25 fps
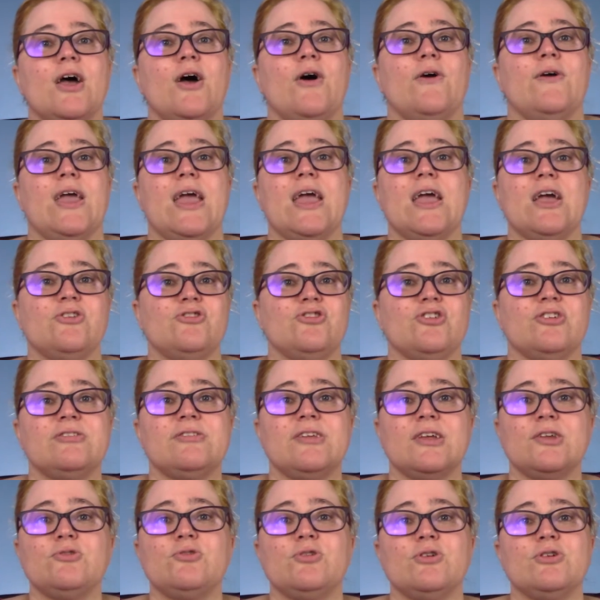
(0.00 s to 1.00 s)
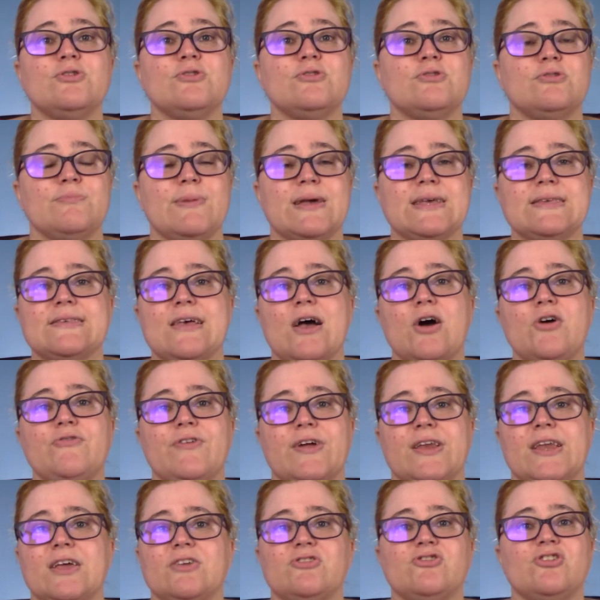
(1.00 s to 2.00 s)
Okay, I just introduced
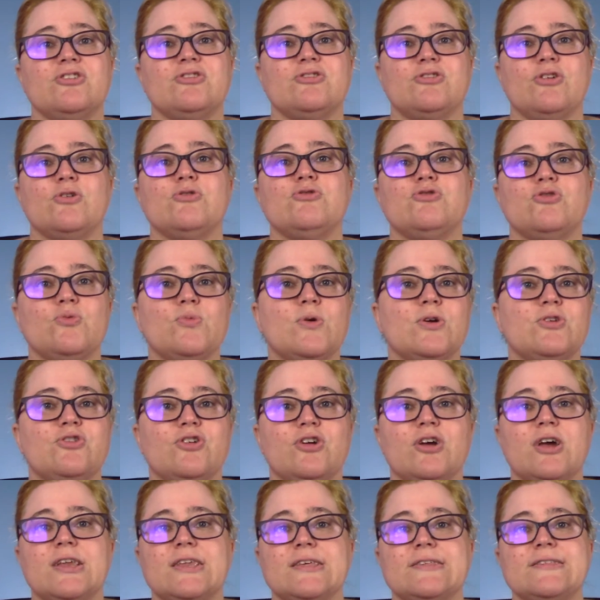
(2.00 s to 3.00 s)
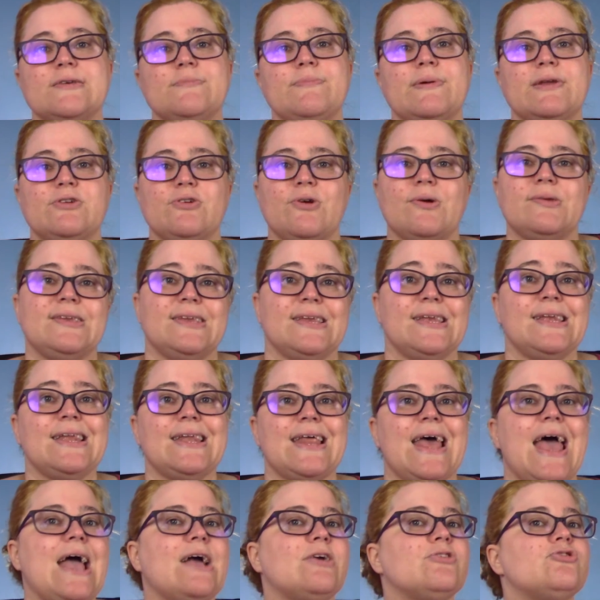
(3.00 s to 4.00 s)
myself and I just told you what you're gonna see, but you
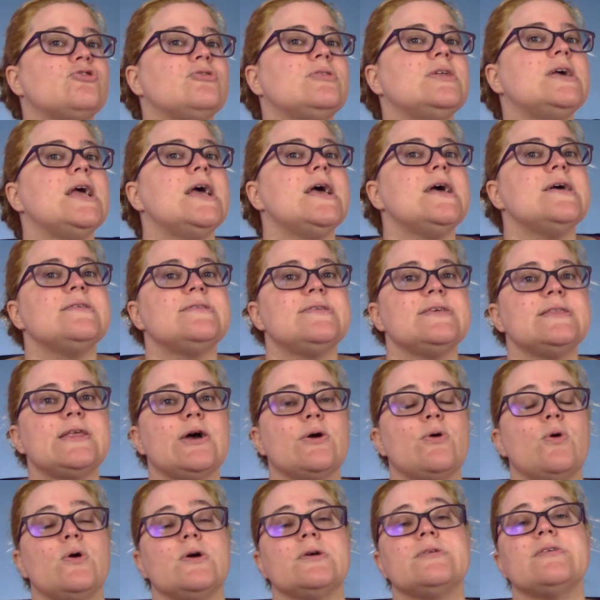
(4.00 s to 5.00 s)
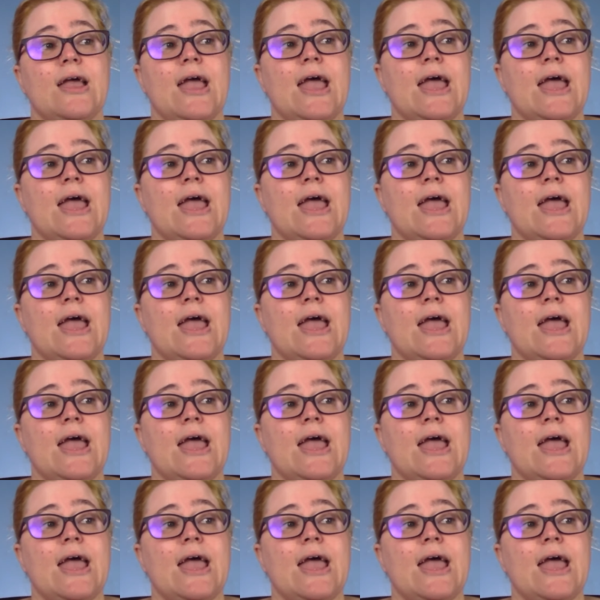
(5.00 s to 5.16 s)
didn't actually see the course.